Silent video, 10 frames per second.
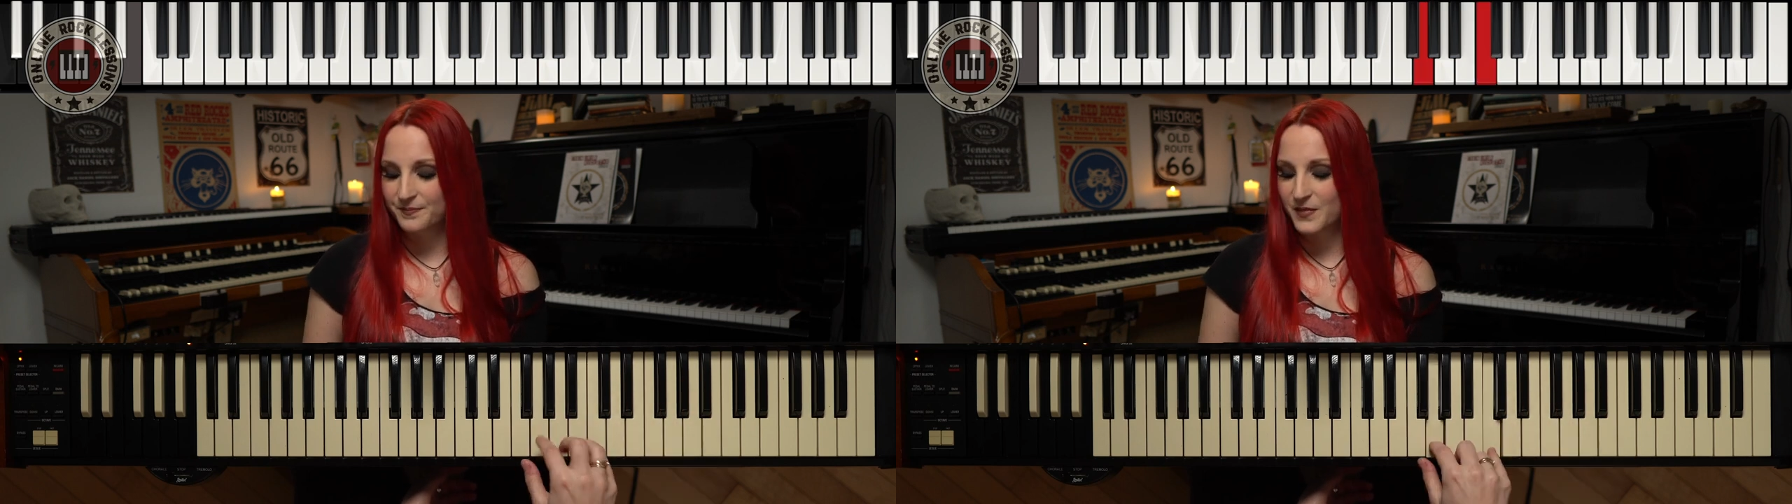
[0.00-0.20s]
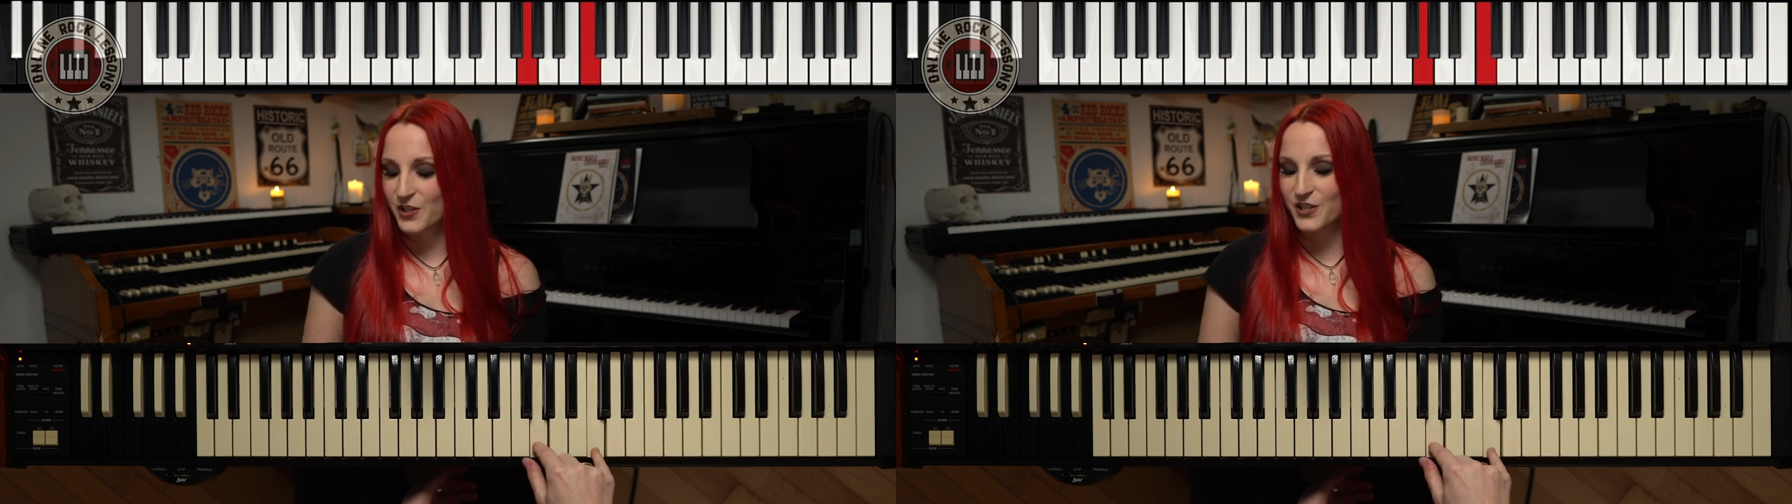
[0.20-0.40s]

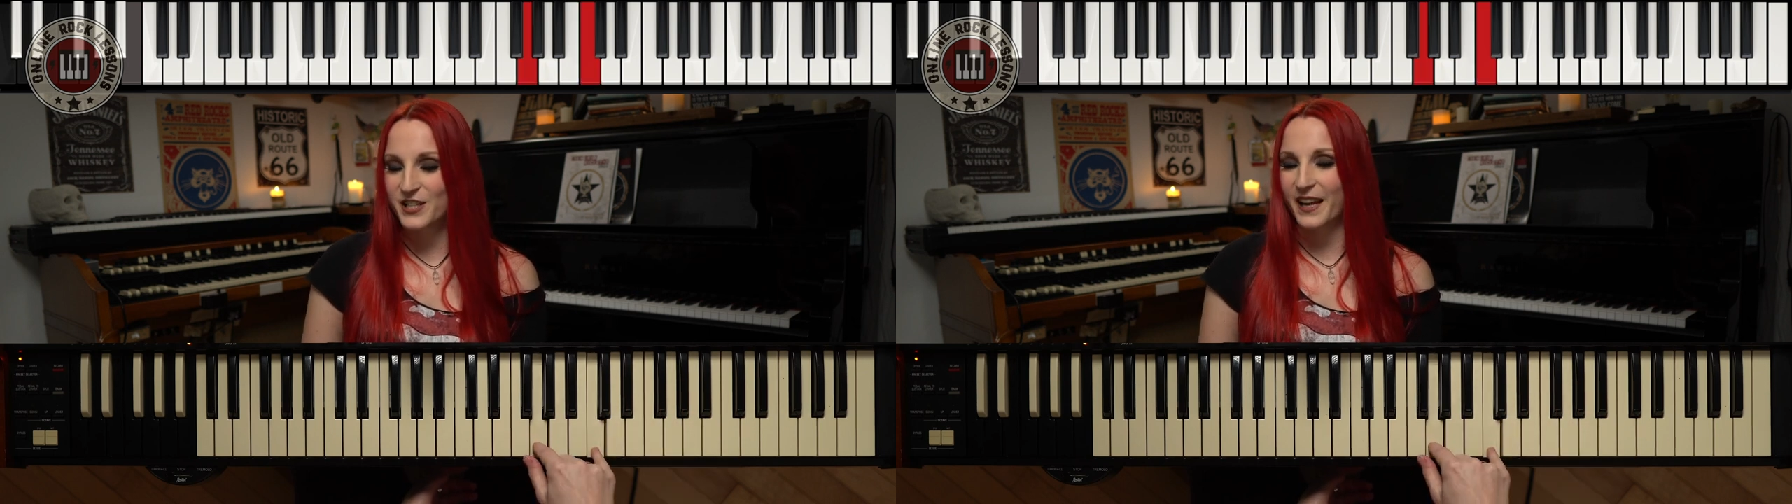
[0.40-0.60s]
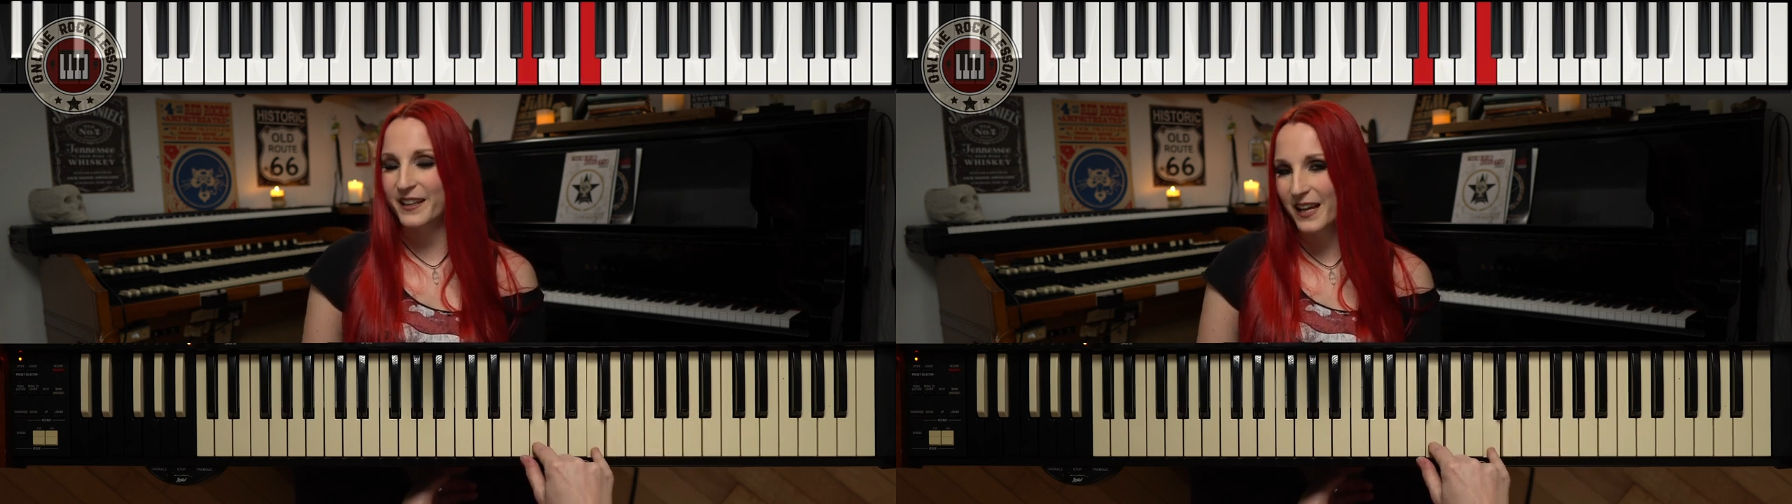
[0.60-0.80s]
just
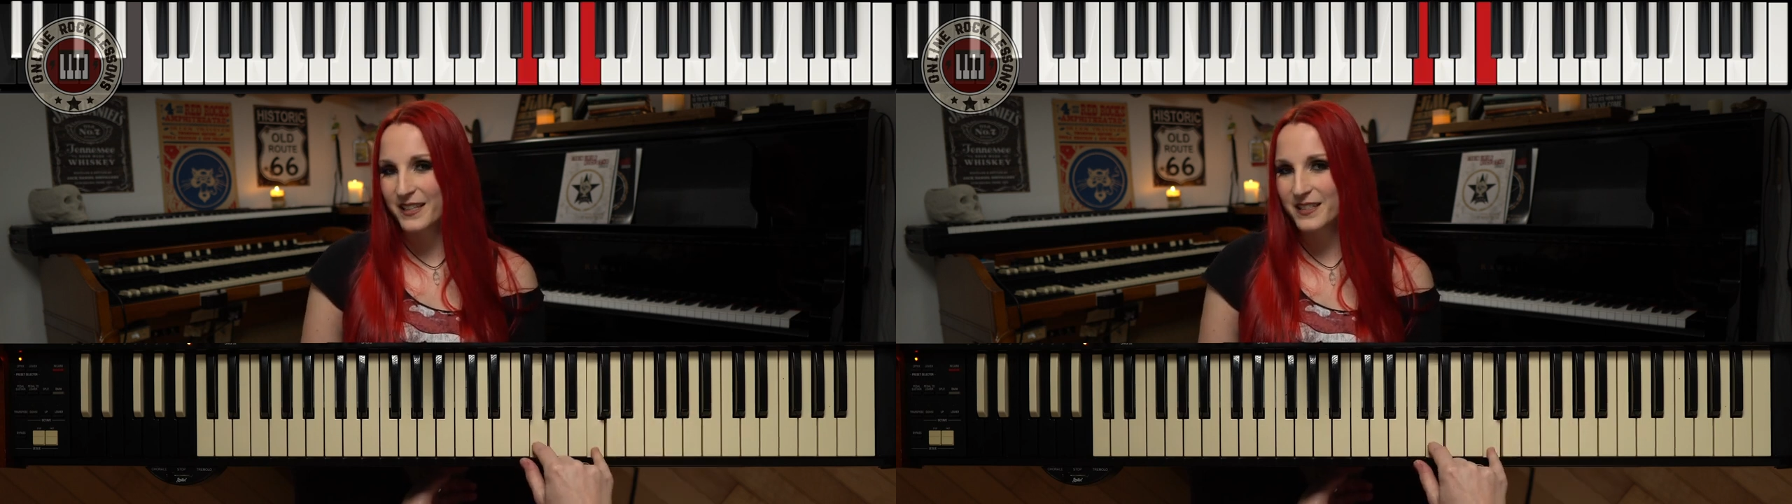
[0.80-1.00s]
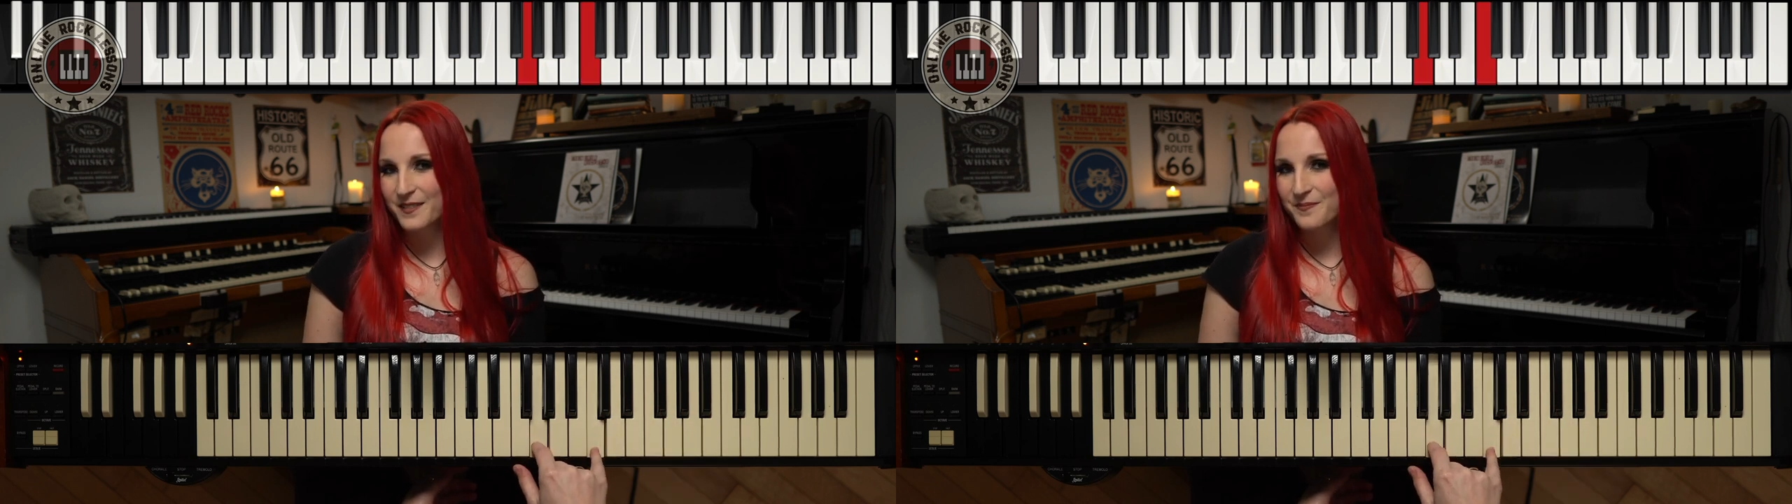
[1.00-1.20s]
like
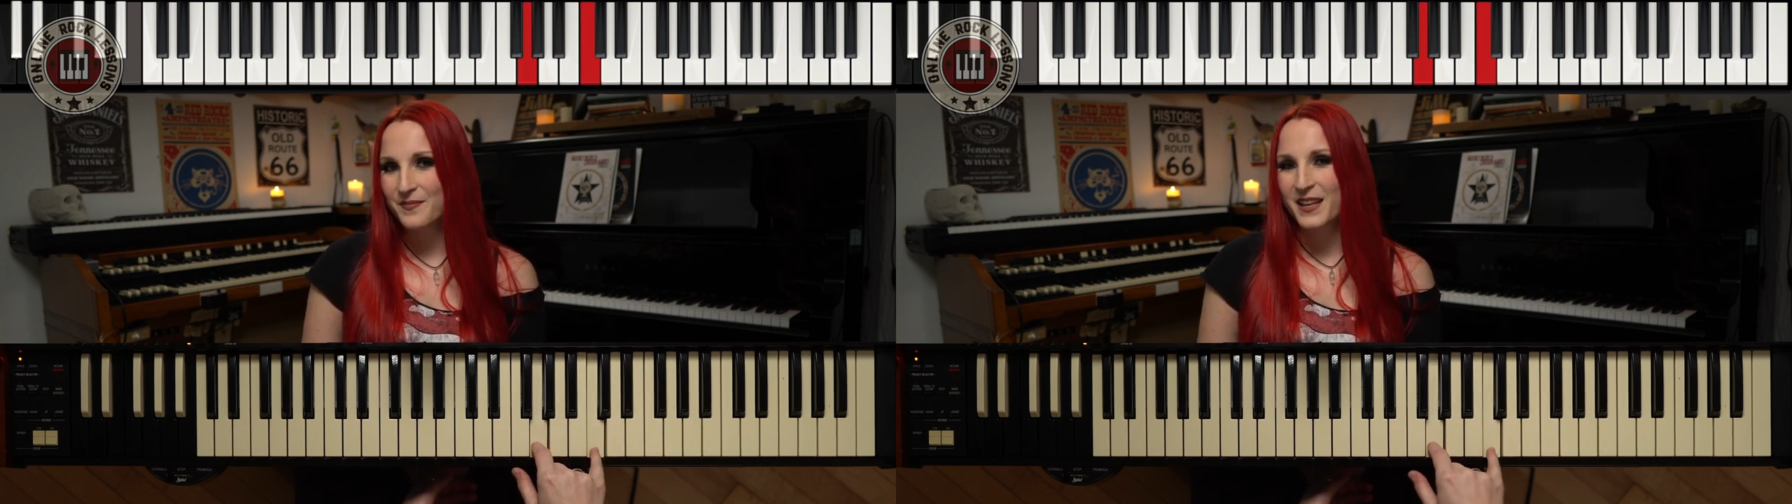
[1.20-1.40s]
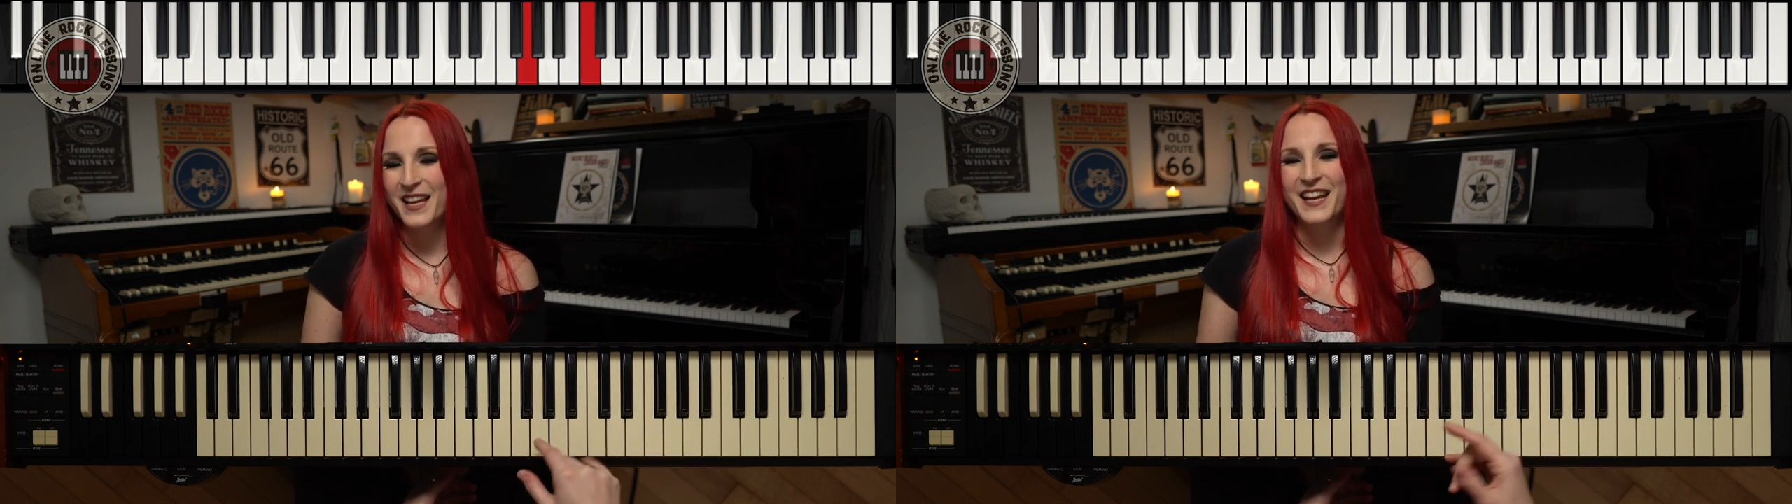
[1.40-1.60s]

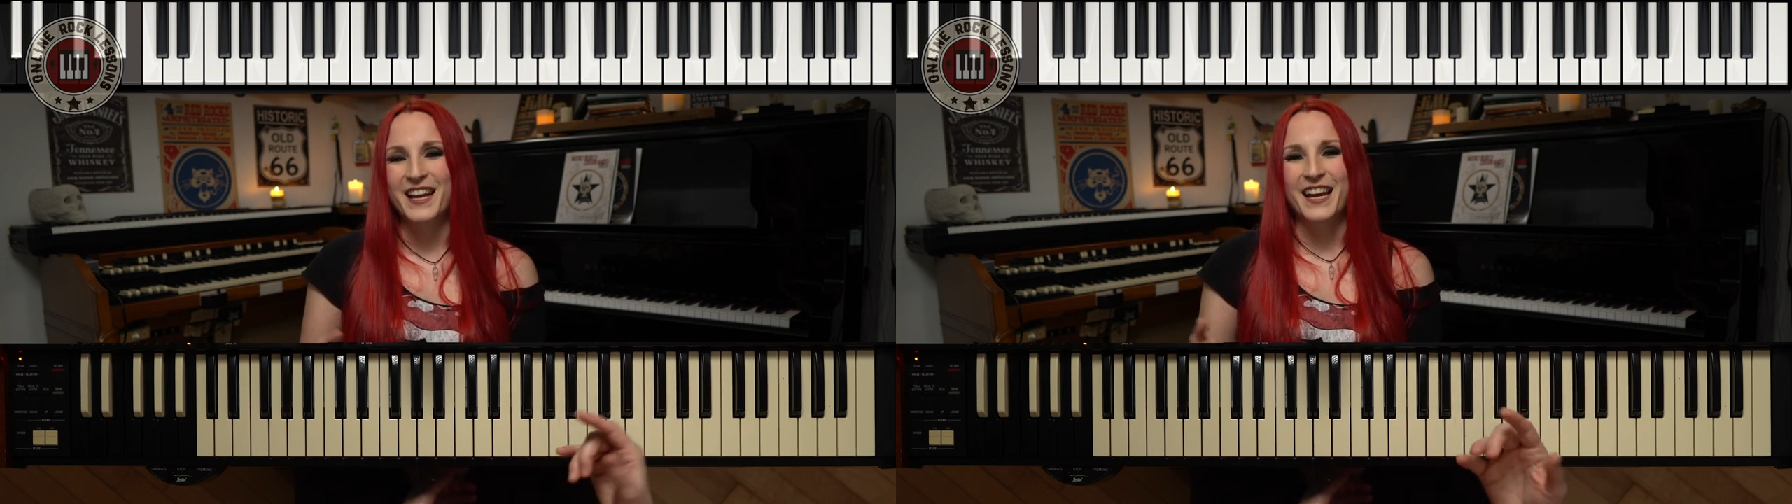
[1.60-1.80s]
that.